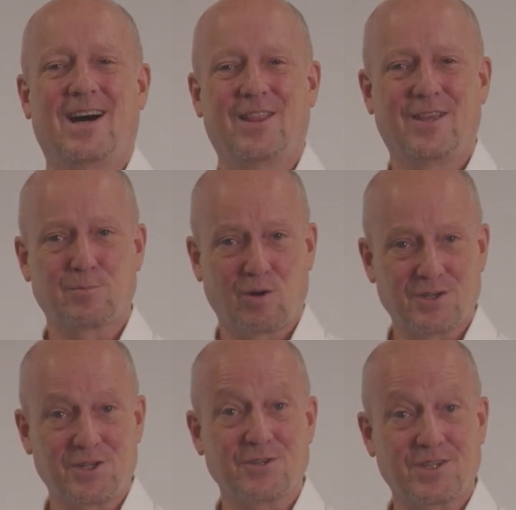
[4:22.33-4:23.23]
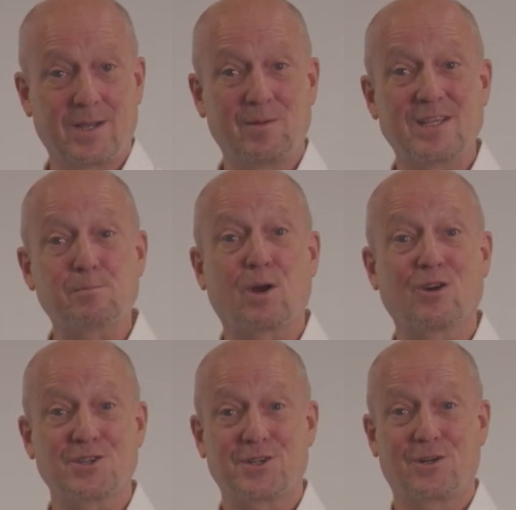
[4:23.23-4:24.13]
This personal statement is
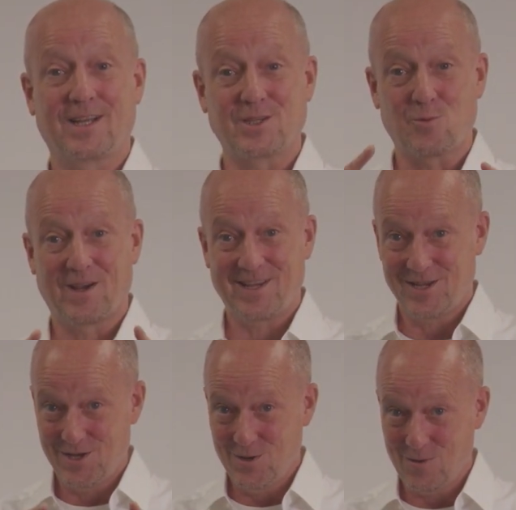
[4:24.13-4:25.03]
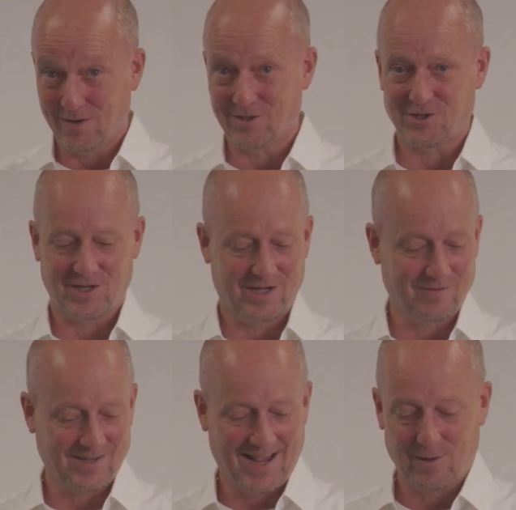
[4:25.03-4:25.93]
personal. It's what you have
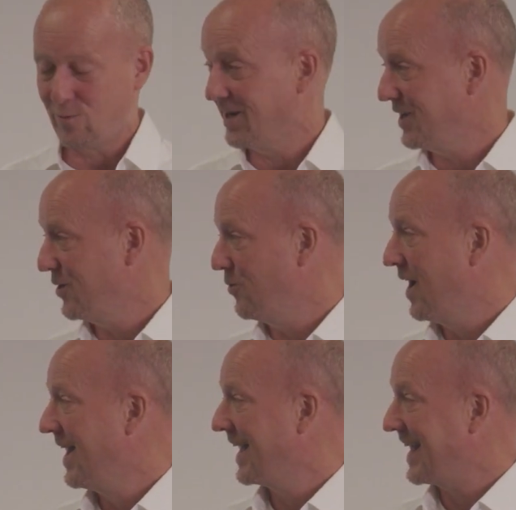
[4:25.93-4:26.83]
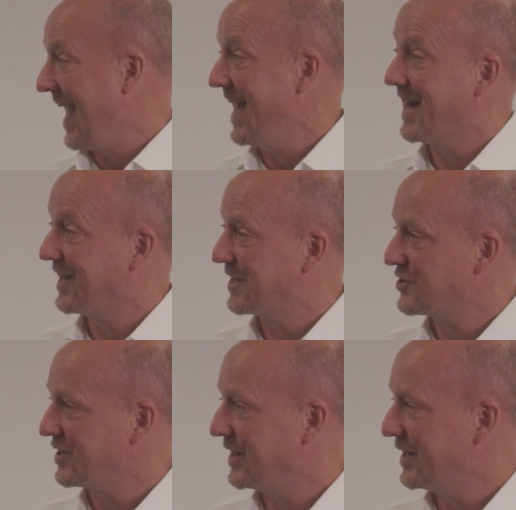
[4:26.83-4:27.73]
achieved and what you can
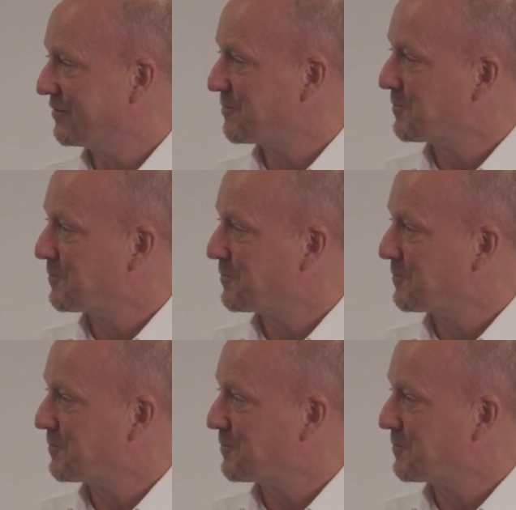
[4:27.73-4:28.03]
achieve.